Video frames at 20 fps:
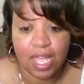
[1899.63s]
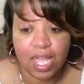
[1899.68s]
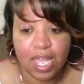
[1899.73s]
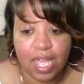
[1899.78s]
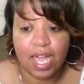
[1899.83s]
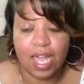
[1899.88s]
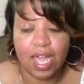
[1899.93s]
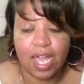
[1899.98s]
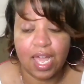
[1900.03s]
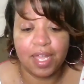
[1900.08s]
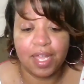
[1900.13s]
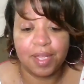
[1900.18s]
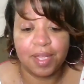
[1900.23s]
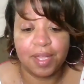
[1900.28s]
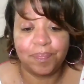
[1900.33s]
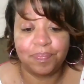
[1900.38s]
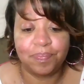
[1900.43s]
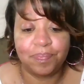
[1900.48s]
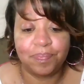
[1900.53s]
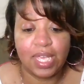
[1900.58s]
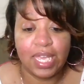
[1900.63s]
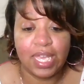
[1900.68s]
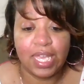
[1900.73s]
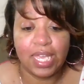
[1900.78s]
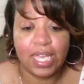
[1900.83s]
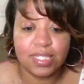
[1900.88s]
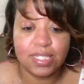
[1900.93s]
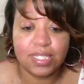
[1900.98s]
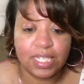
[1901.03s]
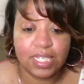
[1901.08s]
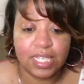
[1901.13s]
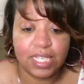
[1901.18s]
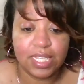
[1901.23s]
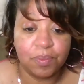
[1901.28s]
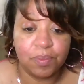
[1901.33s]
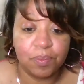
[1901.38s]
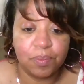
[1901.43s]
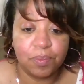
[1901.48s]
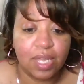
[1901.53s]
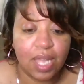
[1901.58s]
Um, and to see
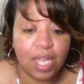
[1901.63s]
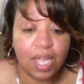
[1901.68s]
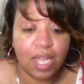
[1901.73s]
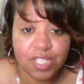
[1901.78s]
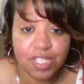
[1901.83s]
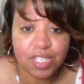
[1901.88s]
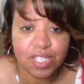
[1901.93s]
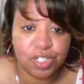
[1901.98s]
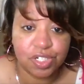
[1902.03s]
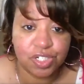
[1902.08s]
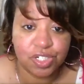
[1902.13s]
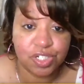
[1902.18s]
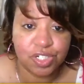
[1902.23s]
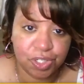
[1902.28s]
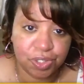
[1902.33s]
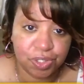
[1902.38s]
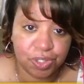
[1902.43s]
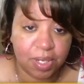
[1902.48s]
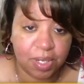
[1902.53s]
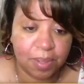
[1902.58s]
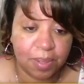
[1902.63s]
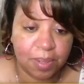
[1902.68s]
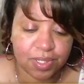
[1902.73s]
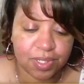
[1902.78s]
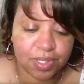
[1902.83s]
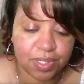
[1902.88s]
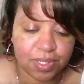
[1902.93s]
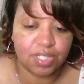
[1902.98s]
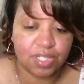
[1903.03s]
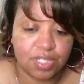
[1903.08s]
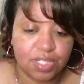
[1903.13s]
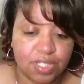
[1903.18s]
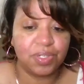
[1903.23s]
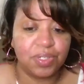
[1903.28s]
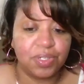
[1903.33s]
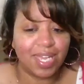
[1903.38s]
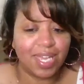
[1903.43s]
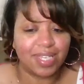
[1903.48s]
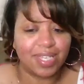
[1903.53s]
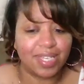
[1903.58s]
what God's going to show you through that person. So,
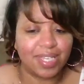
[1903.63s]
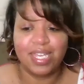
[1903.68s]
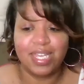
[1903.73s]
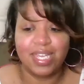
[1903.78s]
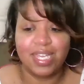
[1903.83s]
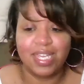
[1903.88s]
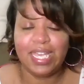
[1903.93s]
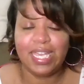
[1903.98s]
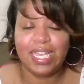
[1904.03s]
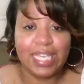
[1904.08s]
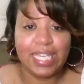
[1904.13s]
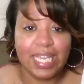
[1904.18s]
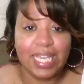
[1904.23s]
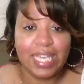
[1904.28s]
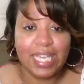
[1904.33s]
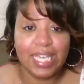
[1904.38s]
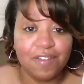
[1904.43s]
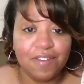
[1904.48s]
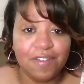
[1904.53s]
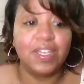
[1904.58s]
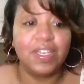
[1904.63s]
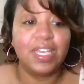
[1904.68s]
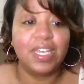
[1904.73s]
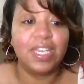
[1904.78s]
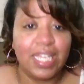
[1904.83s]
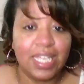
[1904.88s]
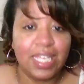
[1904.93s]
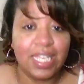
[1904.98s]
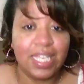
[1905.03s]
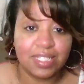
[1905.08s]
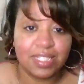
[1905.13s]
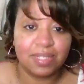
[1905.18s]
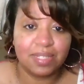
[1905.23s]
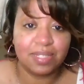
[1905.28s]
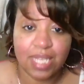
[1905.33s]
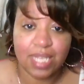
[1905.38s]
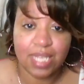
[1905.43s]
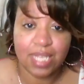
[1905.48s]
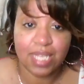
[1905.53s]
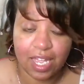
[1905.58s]
yes, give it some
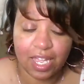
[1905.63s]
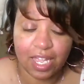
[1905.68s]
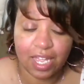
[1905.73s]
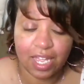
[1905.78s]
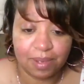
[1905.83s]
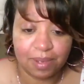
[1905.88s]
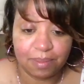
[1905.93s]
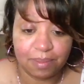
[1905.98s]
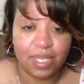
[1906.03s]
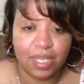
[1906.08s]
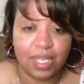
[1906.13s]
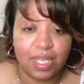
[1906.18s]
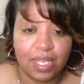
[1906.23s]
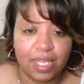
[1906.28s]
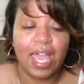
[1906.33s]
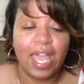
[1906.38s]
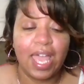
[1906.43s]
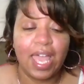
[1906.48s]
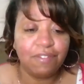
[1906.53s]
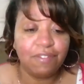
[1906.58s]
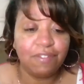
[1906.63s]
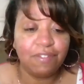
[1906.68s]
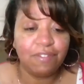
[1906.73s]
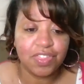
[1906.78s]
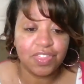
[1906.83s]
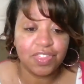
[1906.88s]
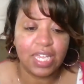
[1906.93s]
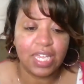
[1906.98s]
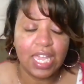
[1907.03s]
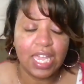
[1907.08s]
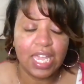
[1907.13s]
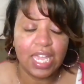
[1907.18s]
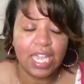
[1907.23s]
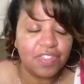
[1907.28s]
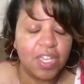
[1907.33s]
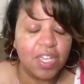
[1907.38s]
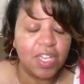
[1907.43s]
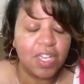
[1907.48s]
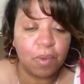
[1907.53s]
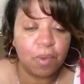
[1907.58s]
time. Everything,
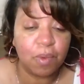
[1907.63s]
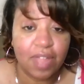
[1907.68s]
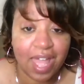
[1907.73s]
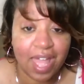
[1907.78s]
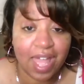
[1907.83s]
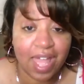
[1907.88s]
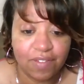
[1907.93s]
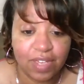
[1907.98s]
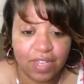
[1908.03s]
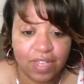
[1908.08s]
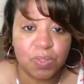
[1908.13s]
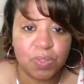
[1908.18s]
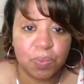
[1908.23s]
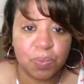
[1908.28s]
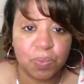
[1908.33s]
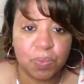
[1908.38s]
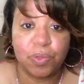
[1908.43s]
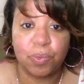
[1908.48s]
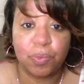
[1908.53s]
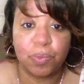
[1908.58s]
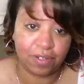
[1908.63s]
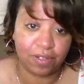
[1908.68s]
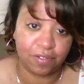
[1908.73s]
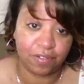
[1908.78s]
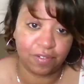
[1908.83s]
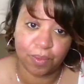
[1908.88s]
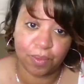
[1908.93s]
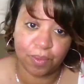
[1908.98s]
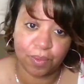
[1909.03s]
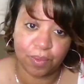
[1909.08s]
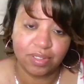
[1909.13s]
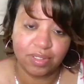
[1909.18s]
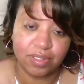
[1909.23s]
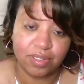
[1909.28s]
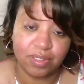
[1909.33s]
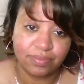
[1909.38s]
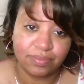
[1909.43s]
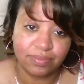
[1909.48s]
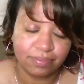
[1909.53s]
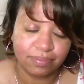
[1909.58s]
anything worth having is worth waiting for.
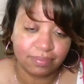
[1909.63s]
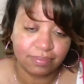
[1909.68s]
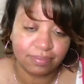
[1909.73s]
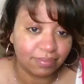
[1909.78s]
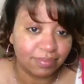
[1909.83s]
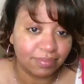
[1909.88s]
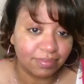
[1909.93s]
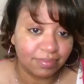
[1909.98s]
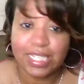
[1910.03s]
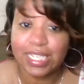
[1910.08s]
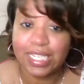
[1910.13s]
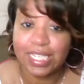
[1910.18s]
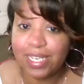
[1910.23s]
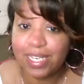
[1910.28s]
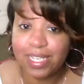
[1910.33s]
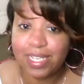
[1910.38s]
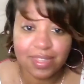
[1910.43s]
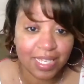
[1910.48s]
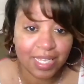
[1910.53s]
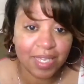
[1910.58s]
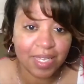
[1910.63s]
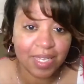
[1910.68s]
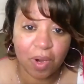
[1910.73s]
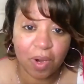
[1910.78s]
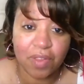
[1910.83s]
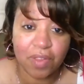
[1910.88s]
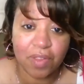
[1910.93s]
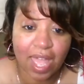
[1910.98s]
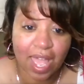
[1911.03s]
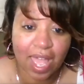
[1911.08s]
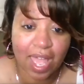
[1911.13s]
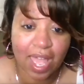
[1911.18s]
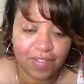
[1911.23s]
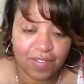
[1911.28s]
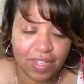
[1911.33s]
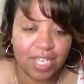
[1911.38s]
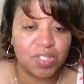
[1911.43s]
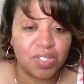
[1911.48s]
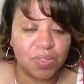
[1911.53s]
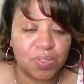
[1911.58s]
Anything worth having
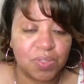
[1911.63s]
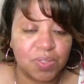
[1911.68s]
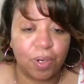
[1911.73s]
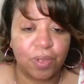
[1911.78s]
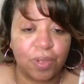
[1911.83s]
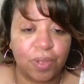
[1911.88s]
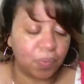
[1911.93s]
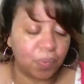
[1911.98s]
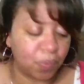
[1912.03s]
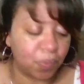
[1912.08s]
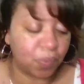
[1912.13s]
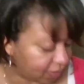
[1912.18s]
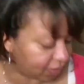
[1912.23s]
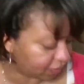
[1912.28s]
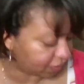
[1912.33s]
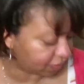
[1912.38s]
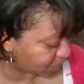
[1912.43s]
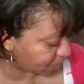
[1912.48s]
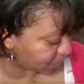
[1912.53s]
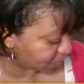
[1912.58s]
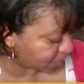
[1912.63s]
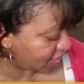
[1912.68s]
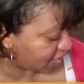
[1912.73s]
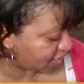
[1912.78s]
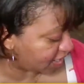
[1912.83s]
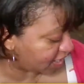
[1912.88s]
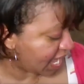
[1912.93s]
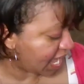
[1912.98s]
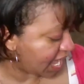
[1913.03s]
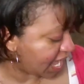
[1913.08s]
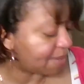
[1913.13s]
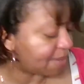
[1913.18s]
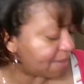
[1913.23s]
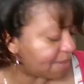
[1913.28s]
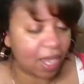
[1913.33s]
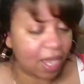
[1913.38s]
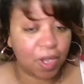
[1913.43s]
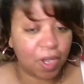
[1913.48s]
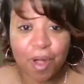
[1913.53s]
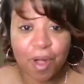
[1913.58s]
is worth waiting for. And my
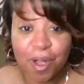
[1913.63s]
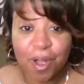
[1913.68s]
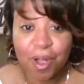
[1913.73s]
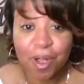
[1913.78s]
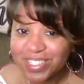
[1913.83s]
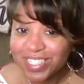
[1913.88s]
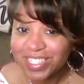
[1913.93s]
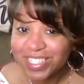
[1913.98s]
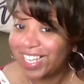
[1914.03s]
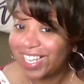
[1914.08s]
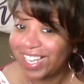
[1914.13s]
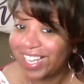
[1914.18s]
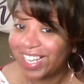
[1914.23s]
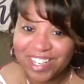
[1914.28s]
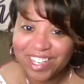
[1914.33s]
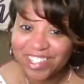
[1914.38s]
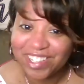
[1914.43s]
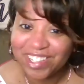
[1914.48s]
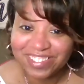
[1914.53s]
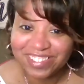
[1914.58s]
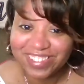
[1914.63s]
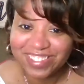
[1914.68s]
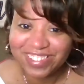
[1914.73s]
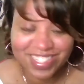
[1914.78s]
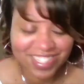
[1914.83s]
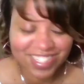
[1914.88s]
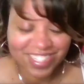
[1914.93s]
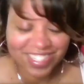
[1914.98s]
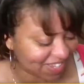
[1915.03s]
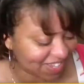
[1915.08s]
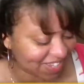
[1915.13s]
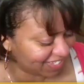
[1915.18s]
quote, because I got a quote this time.